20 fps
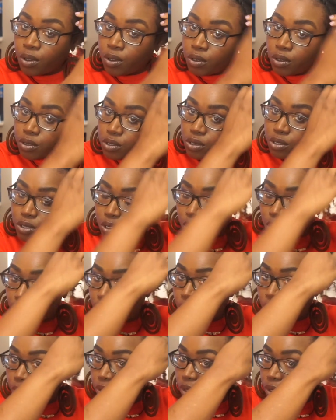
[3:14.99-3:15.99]

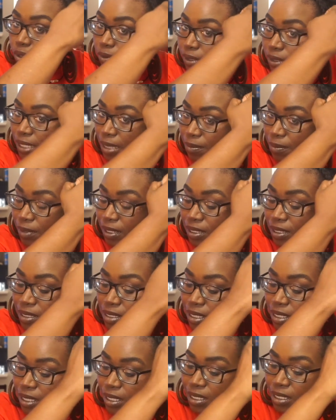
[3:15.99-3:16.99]
So, you know, with that being
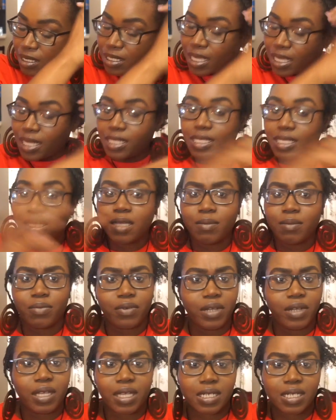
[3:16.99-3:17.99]
said, I just had to take a
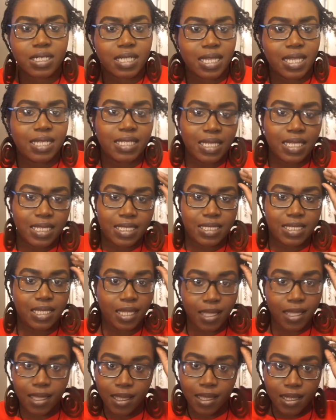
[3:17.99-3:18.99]
break. I just had to take a
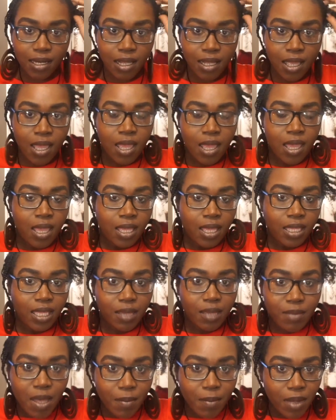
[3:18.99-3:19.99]
second,
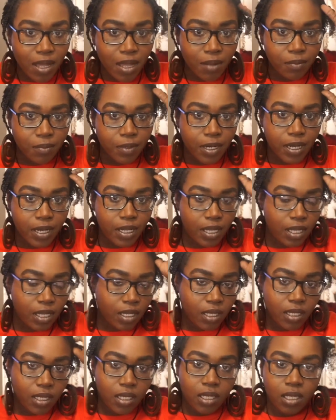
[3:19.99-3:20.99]
get my mind
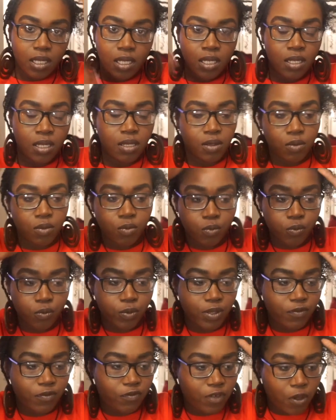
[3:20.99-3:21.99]
right,
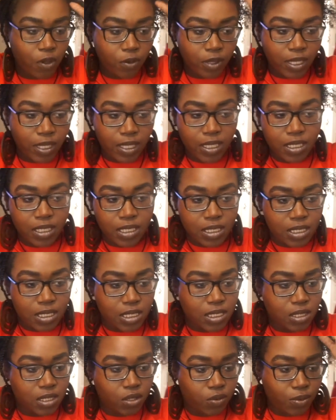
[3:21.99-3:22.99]

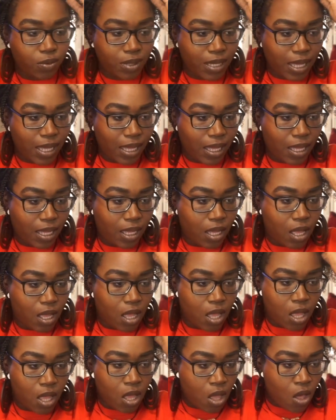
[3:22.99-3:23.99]
refocus, create,
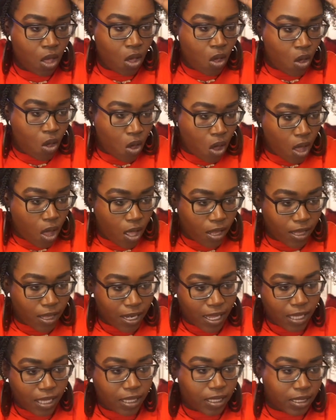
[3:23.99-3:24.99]
all of
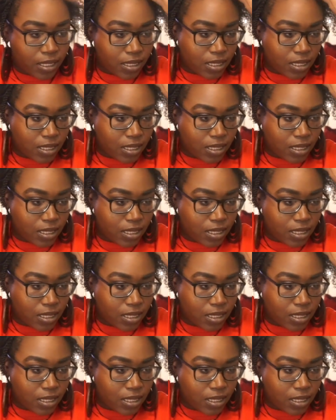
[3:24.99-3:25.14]
that good